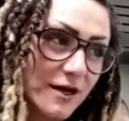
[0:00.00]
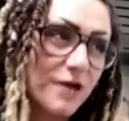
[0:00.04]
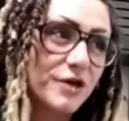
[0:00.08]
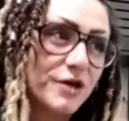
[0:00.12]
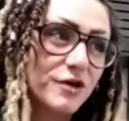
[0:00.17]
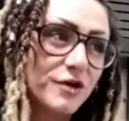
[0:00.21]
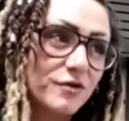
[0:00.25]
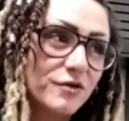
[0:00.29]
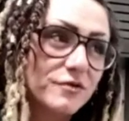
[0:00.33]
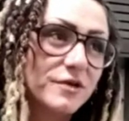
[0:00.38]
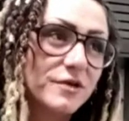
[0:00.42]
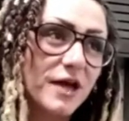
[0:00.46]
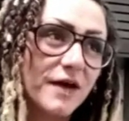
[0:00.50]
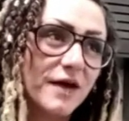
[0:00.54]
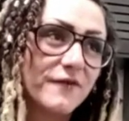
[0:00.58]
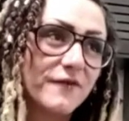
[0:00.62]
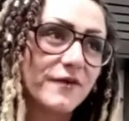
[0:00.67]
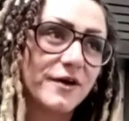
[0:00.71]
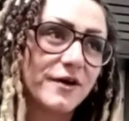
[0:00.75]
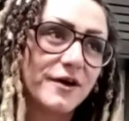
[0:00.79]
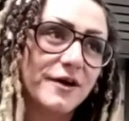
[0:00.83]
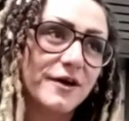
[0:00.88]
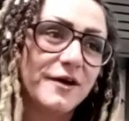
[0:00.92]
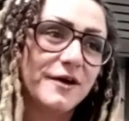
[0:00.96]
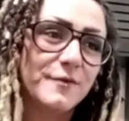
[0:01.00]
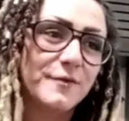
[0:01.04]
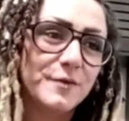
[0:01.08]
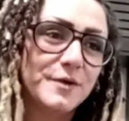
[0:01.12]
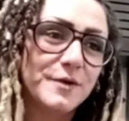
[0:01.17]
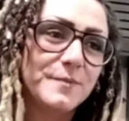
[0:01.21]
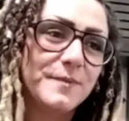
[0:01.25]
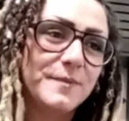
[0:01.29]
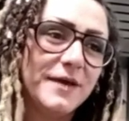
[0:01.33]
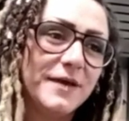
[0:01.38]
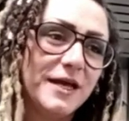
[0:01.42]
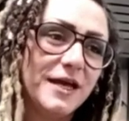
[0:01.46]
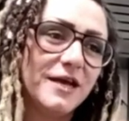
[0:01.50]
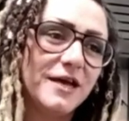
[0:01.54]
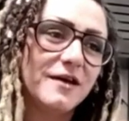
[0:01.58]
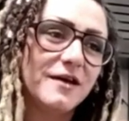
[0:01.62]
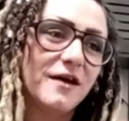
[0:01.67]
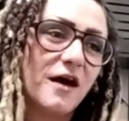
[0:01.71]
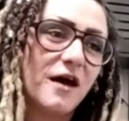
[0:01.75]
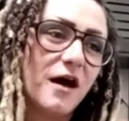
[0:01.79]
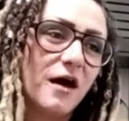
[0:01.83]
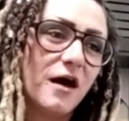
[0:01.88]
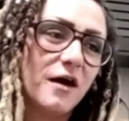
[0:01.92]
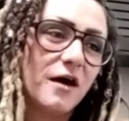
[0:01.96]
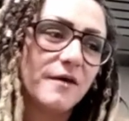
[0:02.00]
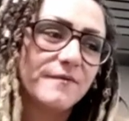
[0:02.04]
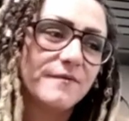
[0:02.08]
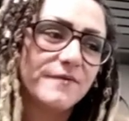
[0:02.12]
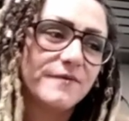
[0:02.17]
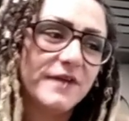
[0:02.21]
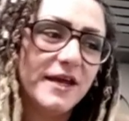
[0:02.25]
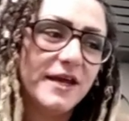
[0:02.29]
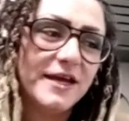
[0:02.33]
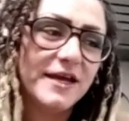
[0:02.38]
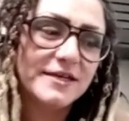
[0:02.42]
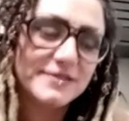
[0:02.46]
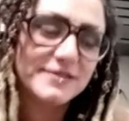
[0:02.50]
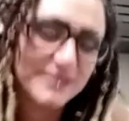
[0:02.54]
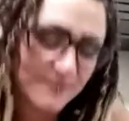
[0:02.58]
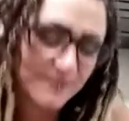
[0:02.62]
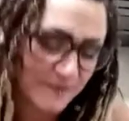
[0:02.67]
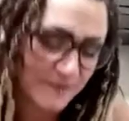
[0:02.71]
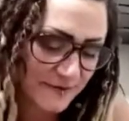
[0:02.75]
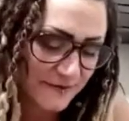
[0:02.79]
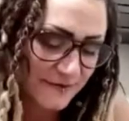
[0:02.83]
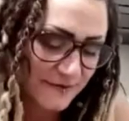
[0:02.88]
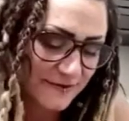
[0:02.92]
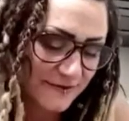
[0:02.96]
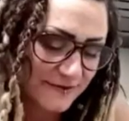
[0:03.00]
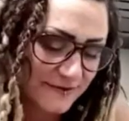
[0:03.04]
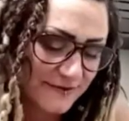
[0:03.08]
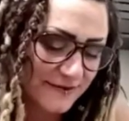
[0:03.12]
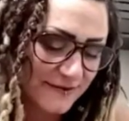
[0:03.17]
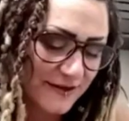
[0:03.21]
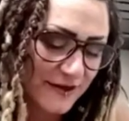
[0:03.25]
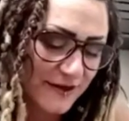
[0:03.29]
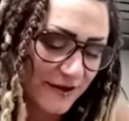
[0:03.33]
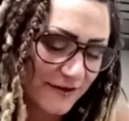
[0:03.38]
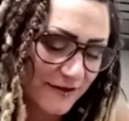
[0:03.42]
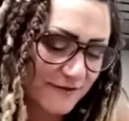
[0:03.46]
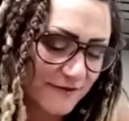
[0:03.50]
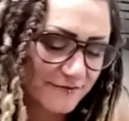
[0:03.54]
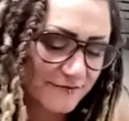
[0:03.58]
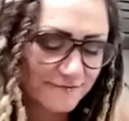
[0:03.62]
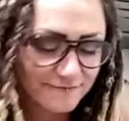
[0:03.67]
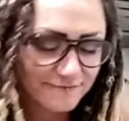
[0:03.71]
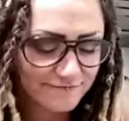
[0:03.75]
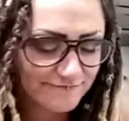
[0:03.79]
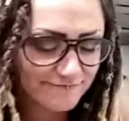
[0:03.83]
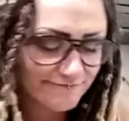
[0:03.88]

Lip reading: A new lover, it would be the intimate, you know.